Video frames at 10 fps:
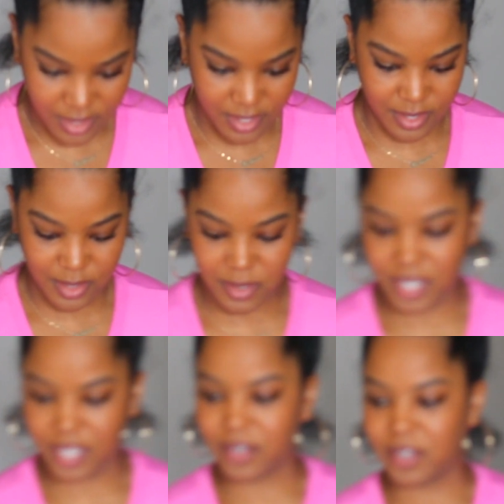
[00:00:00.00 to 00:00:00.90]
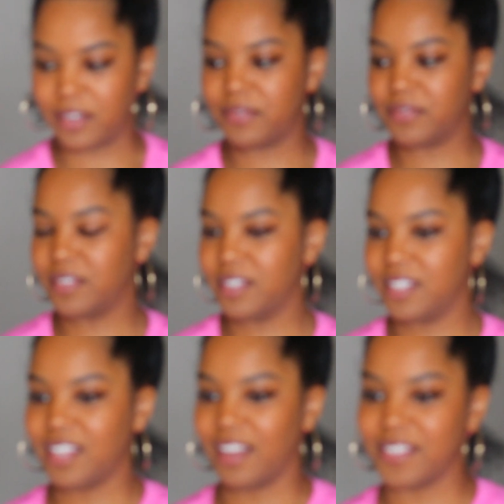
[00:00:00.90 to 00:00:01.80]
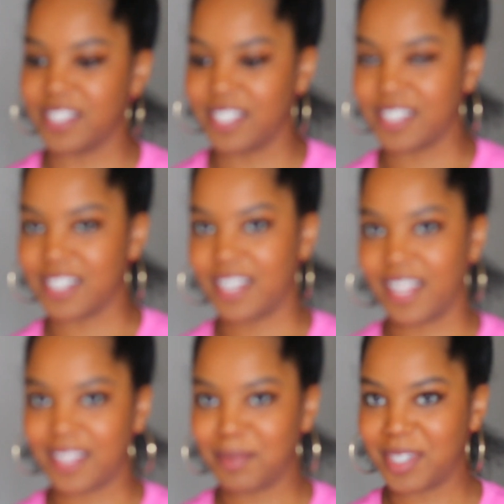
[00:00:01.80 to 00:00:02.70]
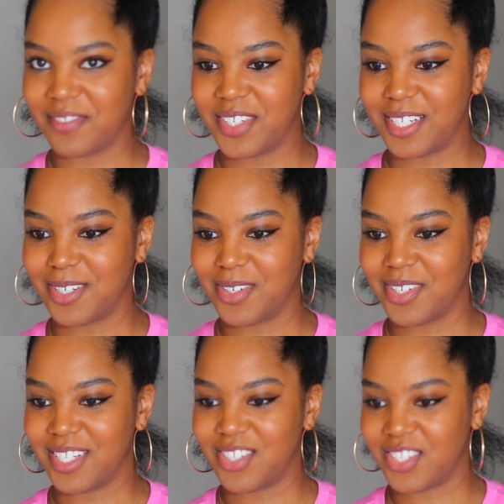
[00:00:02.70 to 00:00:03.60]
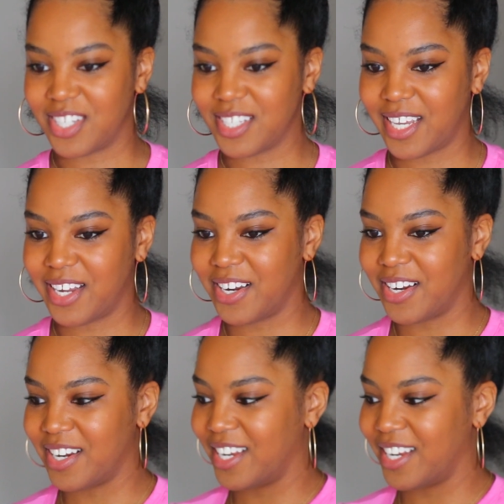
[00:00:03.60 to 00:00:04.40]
this is what I cut off. Obviously, it's not that big of a deal. It's just hair.